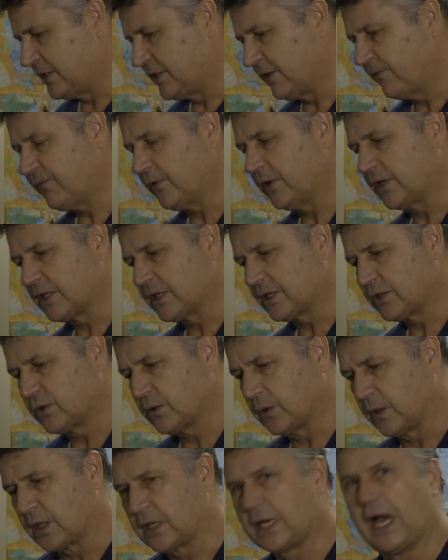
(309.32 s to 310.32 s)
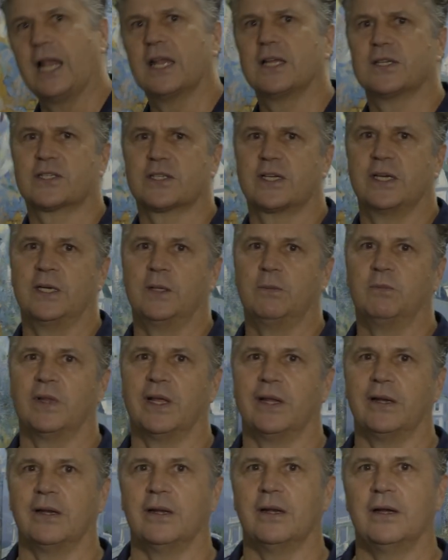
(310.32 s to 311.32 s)
different sort of colour scheme
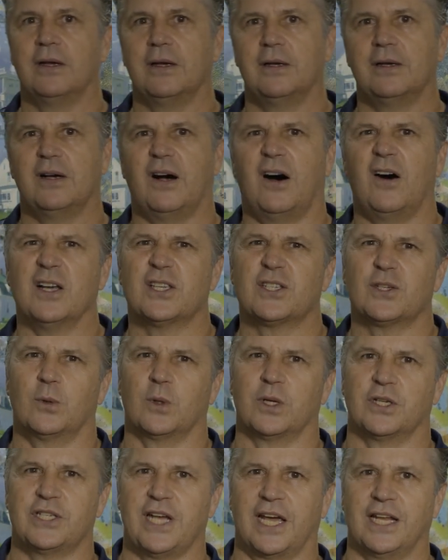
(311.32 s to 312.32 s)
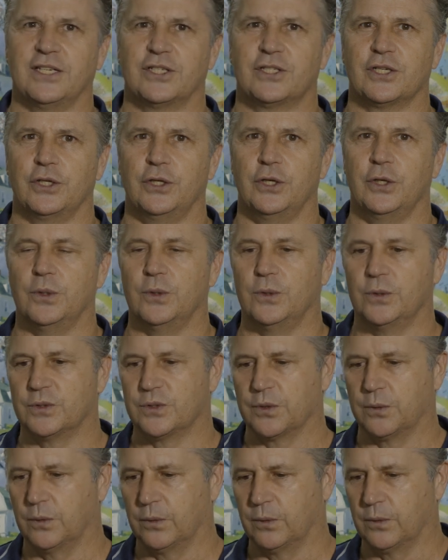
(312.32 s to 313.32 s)
than I sort of tend to
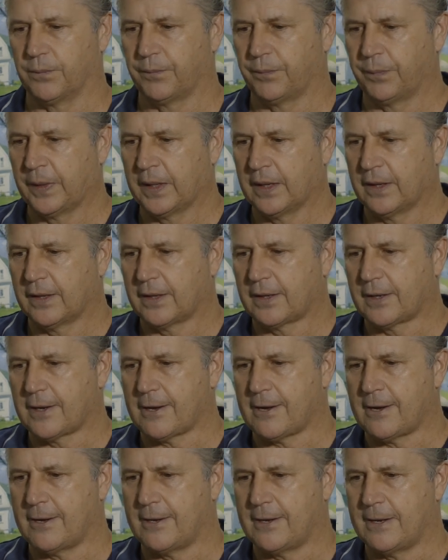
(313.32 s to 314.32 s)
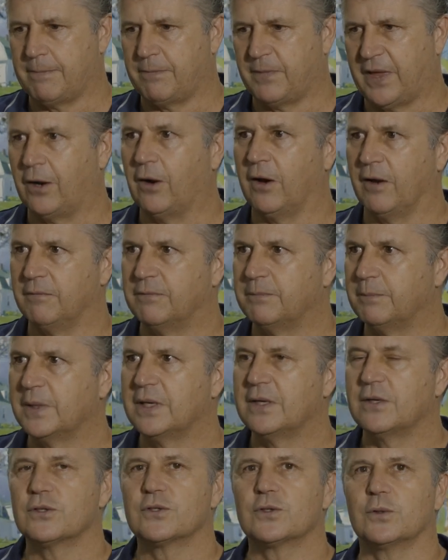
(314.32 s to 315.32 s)
use, or that I've
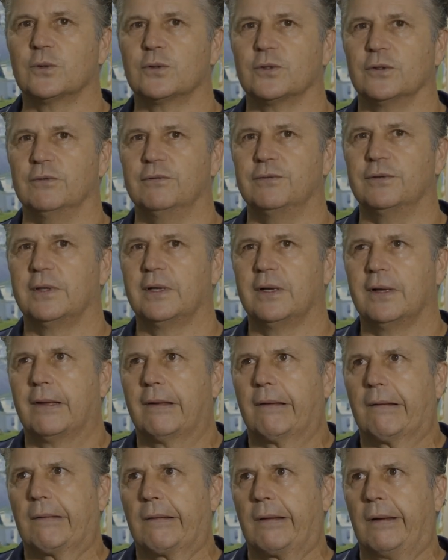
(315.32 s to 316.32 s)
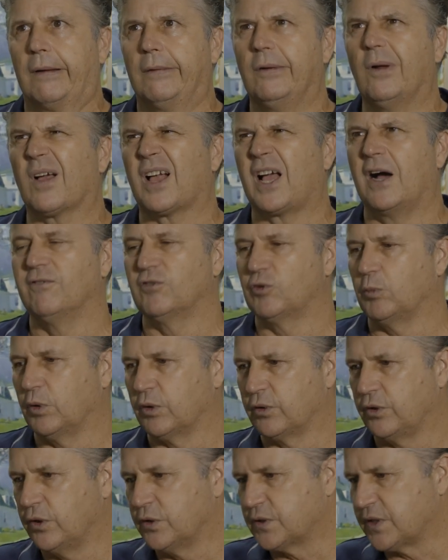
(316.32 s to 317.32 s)
sort of not
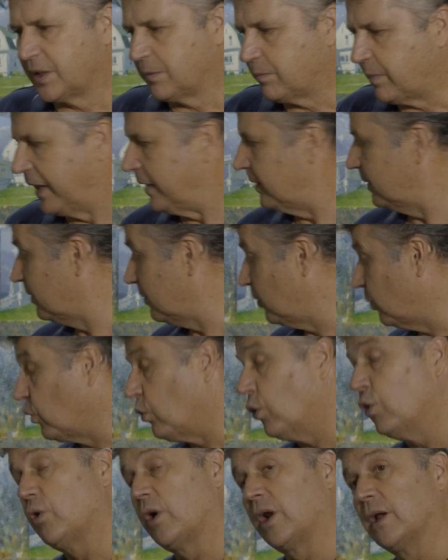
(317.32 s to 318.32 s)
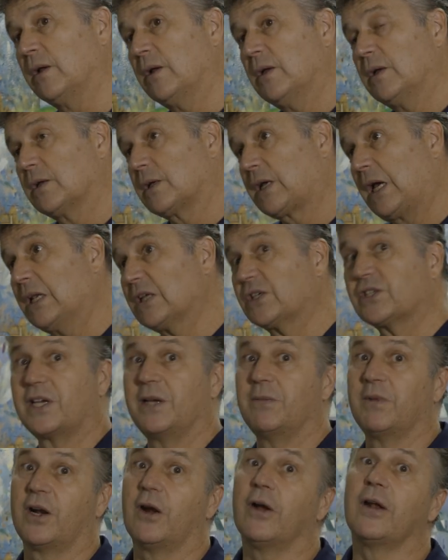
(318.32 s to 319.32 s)
comfortable using, but or a colour
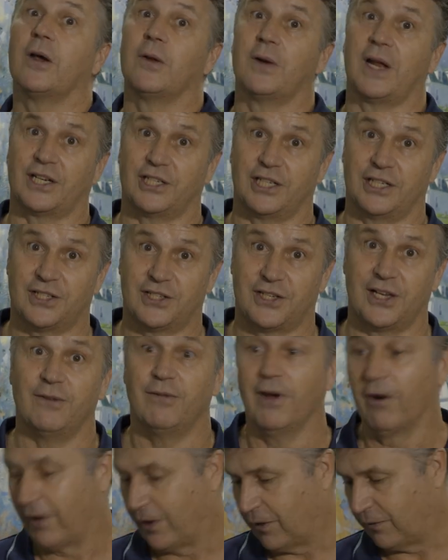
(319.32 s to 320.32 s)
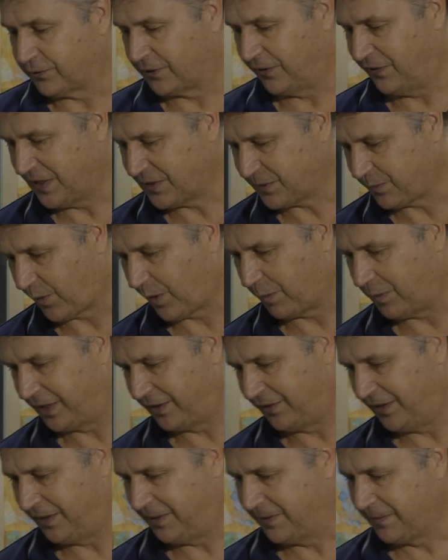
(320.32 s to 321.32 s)
scheme that I don't actually see very often. That's
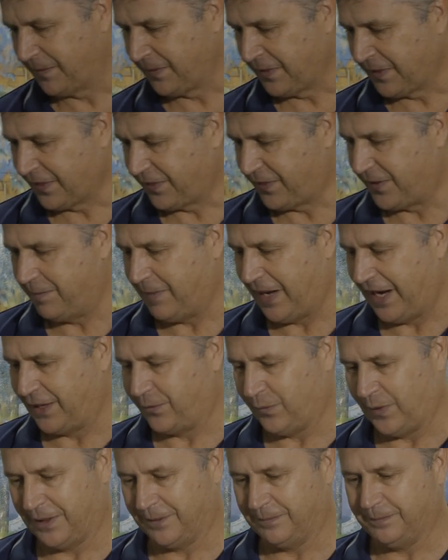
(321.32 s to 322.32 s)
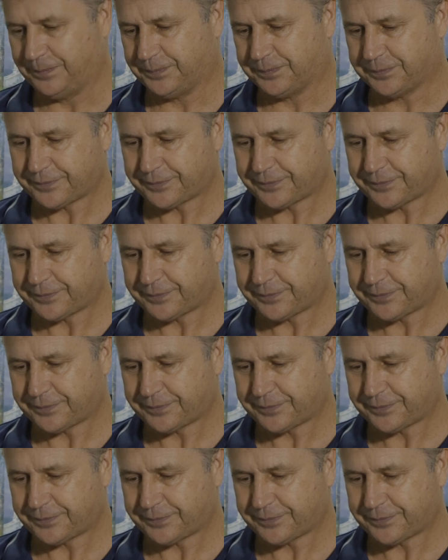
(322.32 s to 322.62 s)
probably the main one.